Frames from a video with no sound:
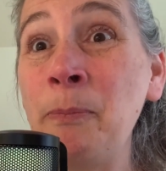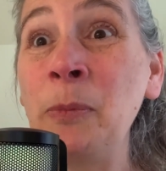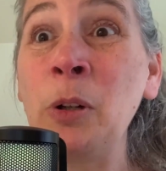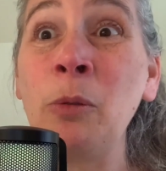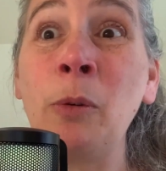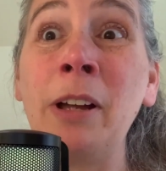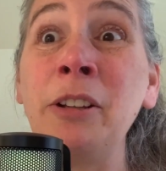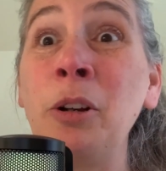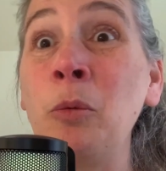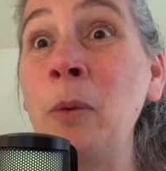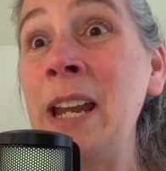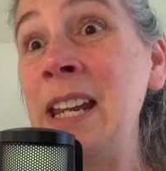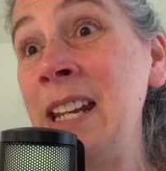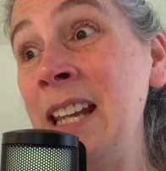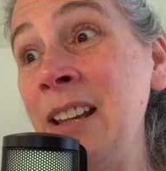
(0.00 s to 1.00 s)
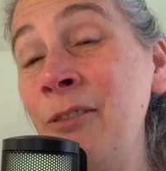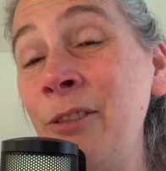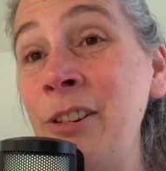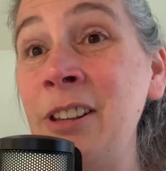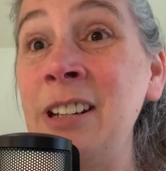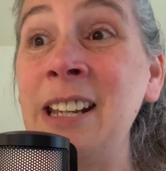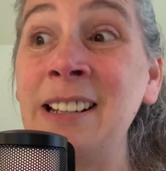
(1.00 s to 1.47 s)
or while you're waiting for
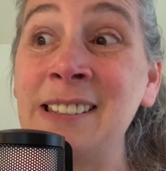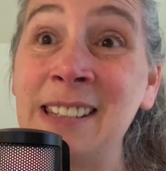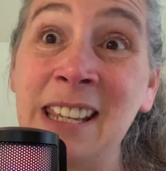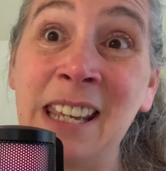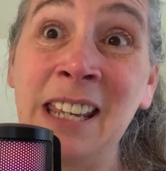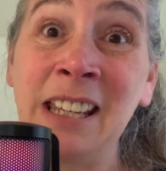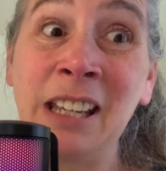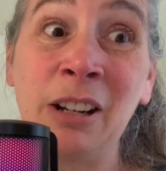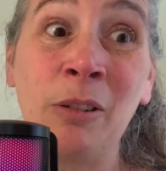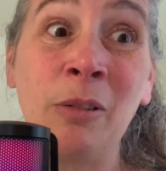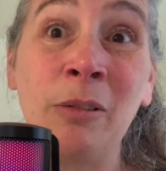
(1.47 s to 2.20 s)
the next thing.